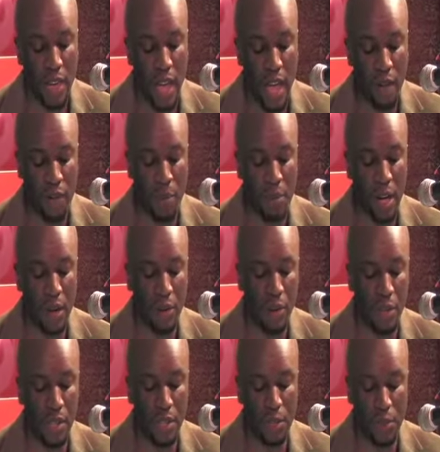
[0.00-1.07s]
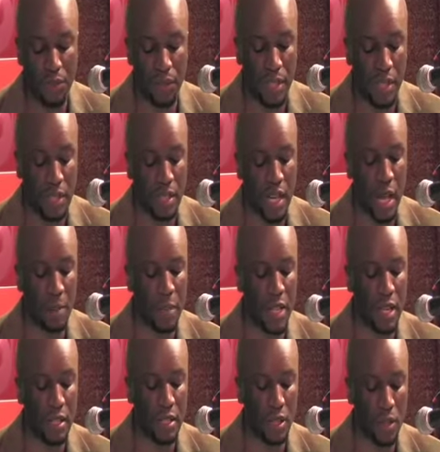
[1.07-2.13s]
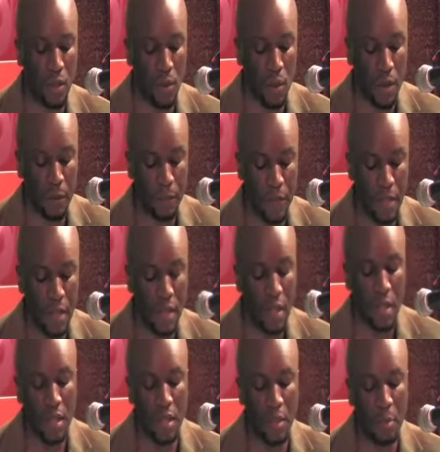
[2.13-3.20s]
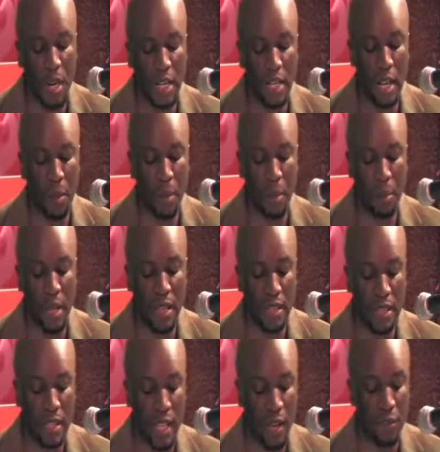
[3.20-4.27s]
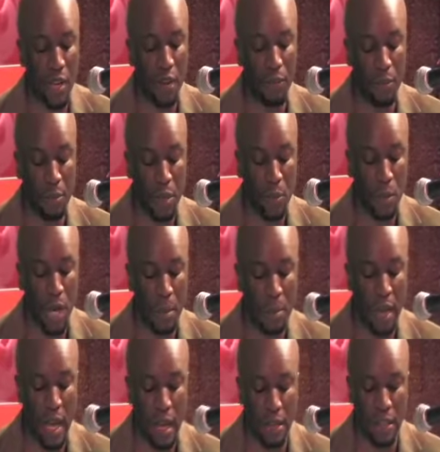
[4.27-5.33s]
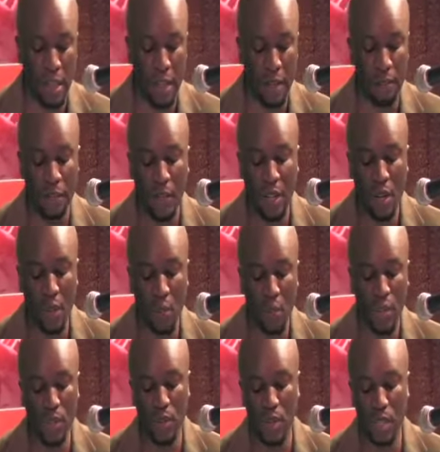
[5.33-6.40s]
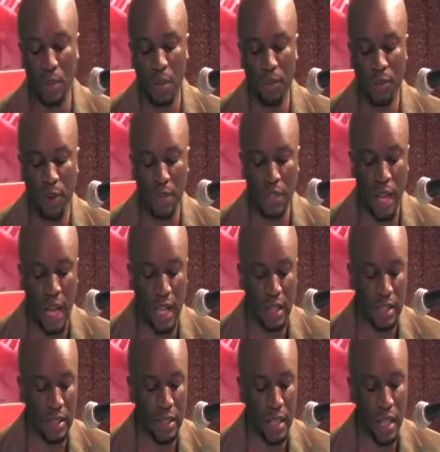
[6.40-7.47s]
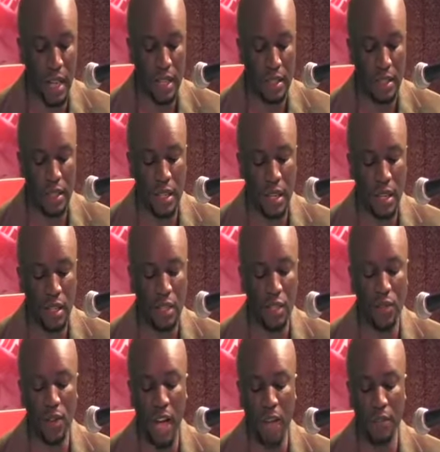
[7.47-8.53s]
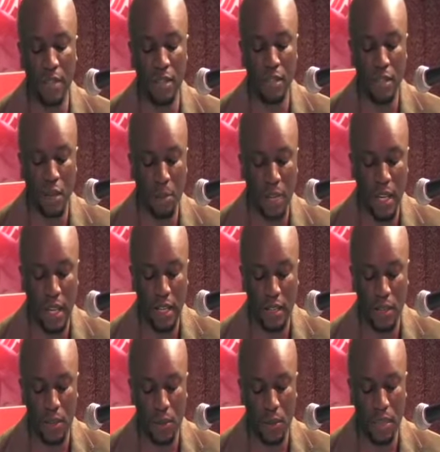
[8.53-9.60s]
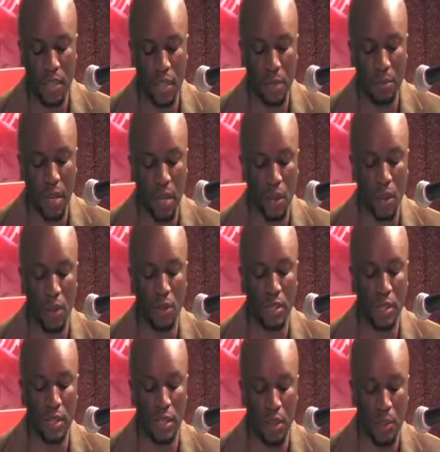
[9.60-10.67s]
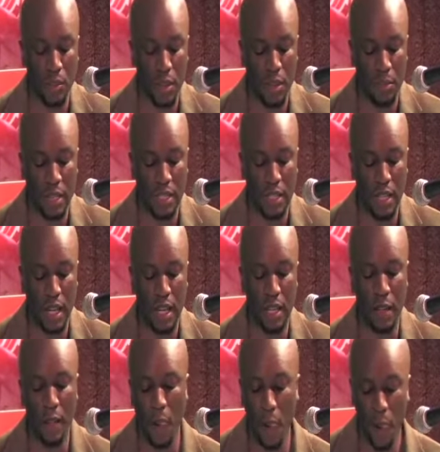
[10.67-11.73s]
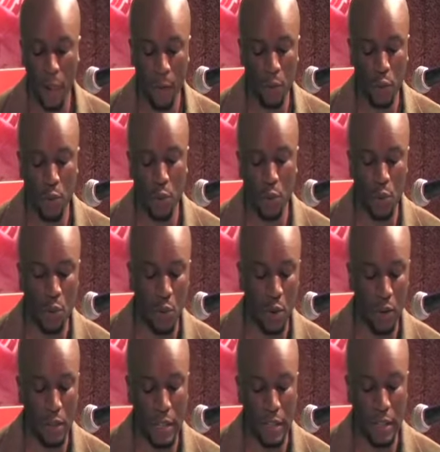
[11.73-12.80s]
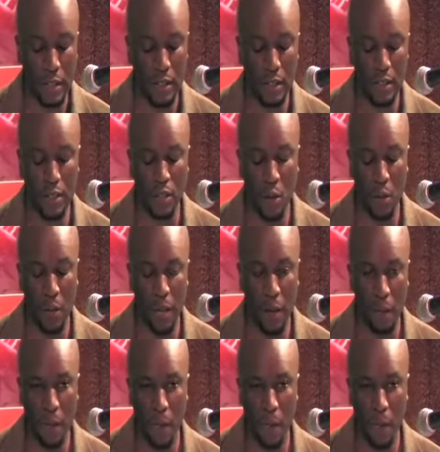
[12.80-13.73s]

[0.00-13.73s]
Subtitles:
half of my earnings with each job that I took on. The money that my mother saved up for me way back then went towards my first college class. The drive and determination to achieve my goals is still with me today. True story, Snowman.